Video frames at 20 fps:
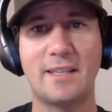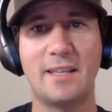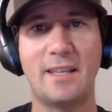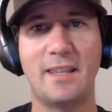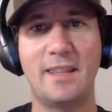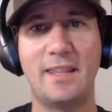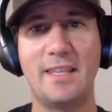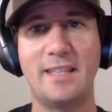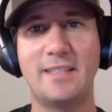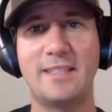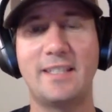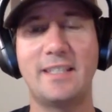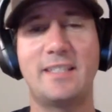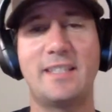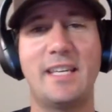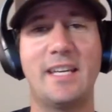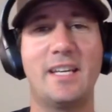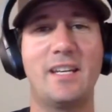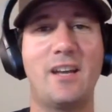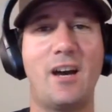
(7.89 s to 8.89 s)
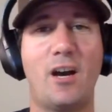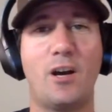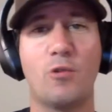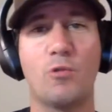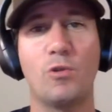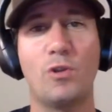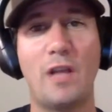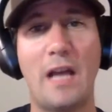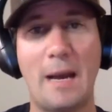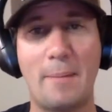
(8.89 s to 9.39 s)
This is the
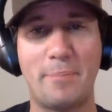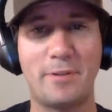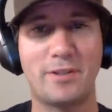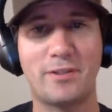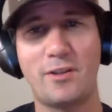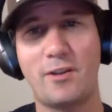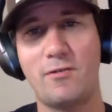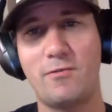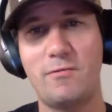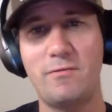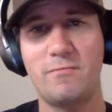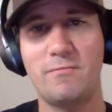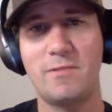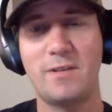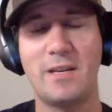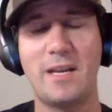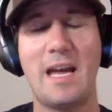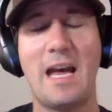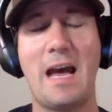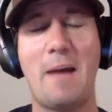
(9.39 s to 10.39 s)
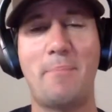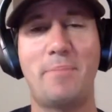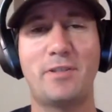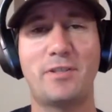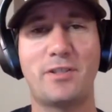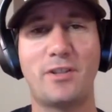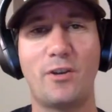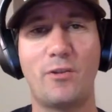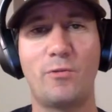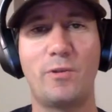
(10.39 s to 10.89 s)
inaugural episode,
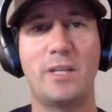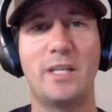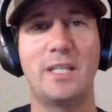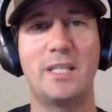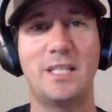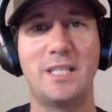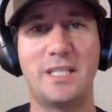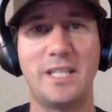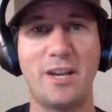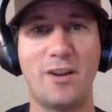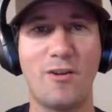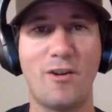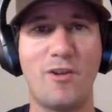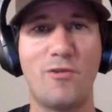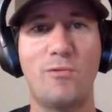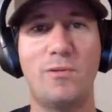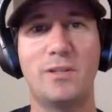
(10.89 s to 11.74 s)
episode 000.